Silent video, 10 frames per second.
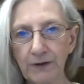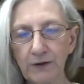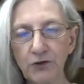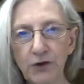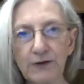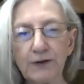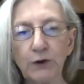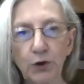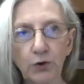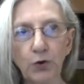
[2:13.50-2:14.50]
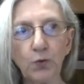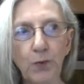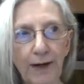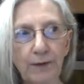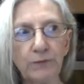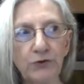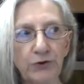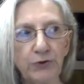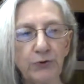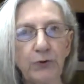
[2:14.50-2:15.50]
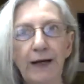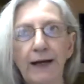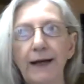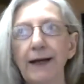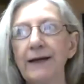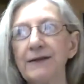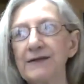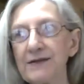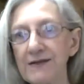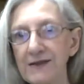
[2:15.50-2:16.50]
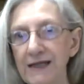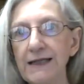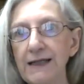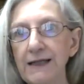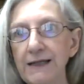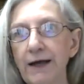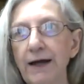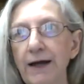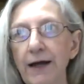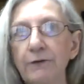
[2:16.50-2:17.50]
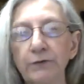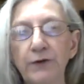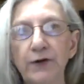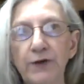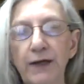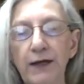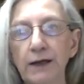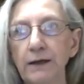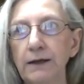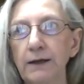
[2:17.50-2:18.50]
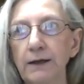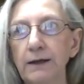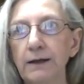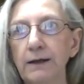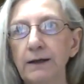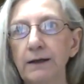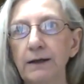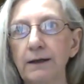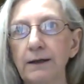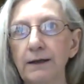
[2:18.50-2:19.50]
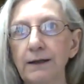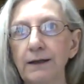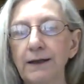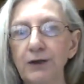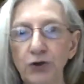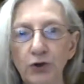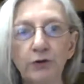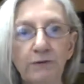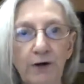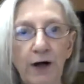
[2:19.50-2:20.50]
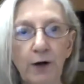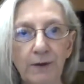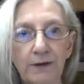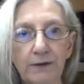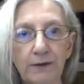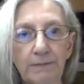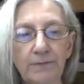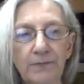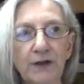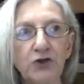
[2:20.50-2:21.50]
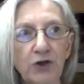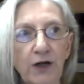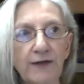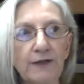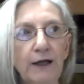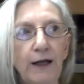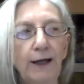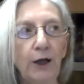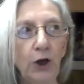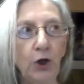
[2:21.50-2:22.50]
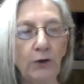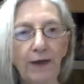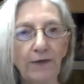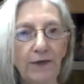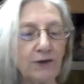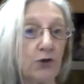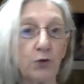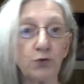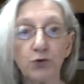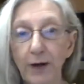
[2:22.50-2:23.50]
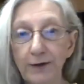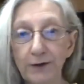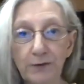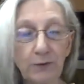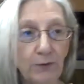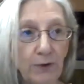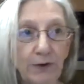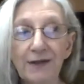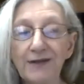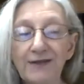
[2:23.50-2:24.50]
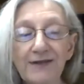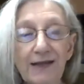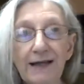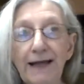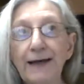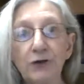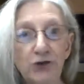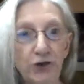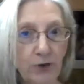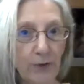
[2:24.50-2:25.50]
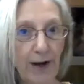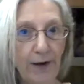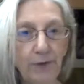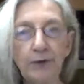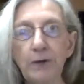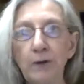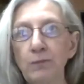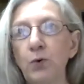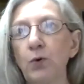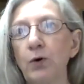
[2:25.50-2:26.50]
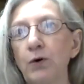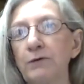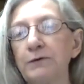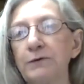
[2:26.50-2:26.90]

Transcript: Just look around you and see everything in your environment. Just look at things. Don't try to see energy around them or